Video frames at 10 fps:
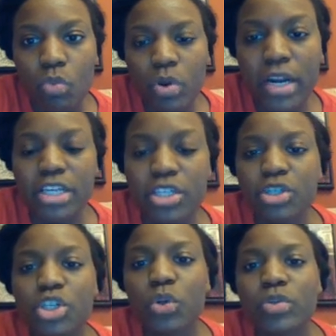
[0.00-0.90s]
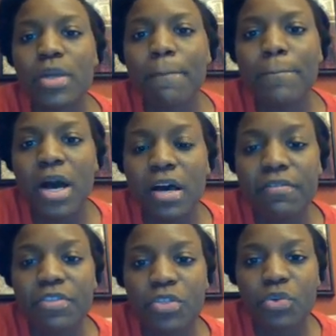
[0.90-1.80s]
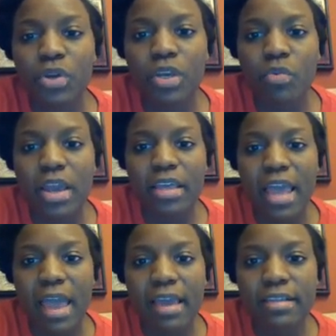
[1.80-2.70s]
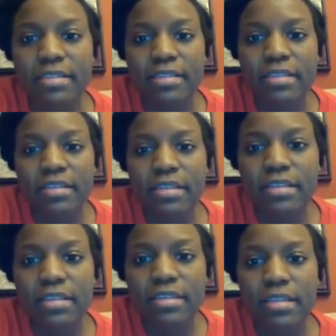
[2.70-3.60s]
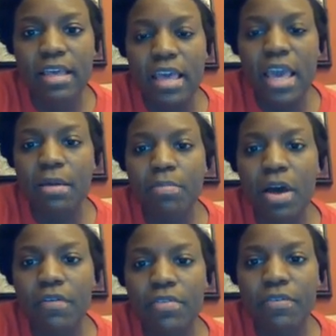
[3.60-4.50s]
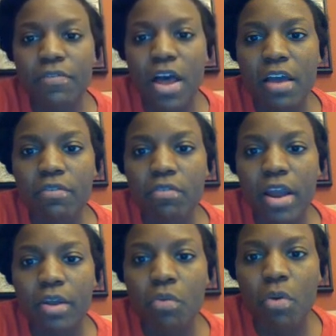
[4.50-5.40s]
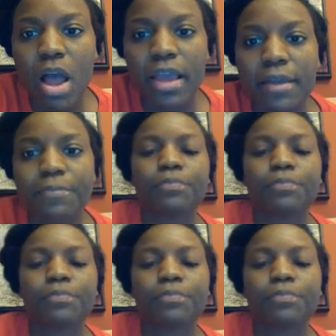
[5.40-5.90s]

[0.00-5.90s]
What I need you to do is above the 3, write X, and above the 5, write Y.